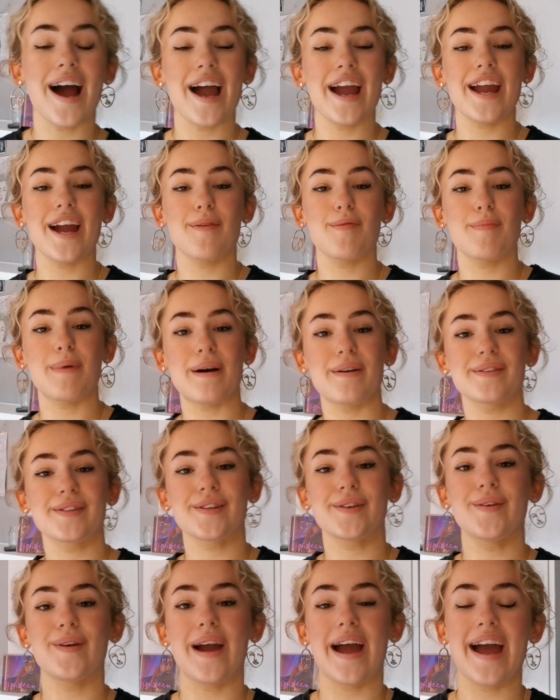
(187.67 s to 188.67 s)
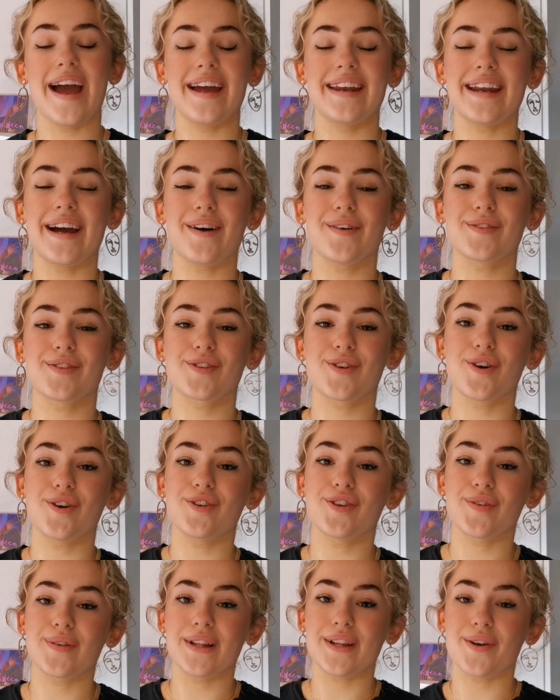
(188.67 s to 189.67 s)
I am about to head out to go and
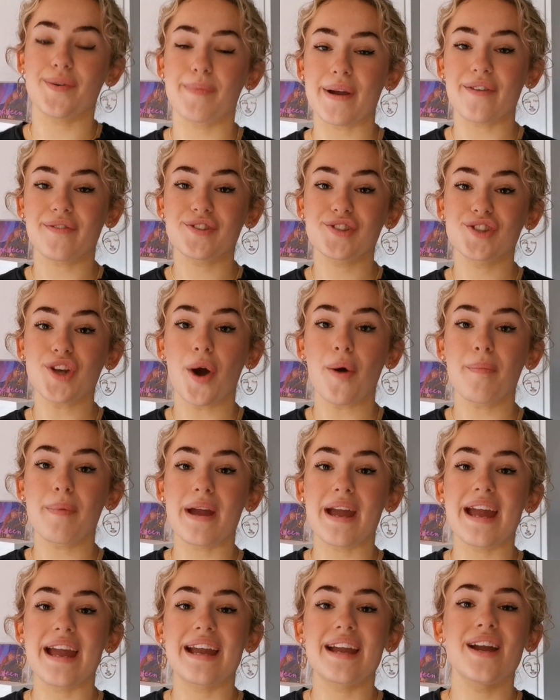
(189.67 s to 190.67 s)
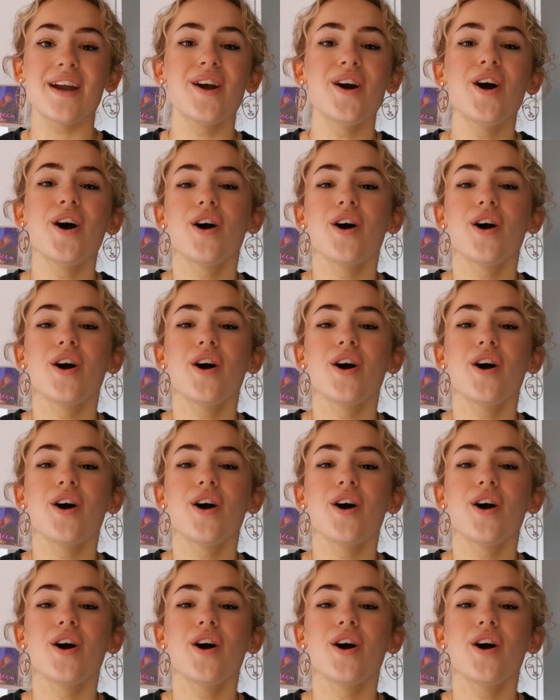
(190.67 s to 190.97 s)
do a little bit of shopping.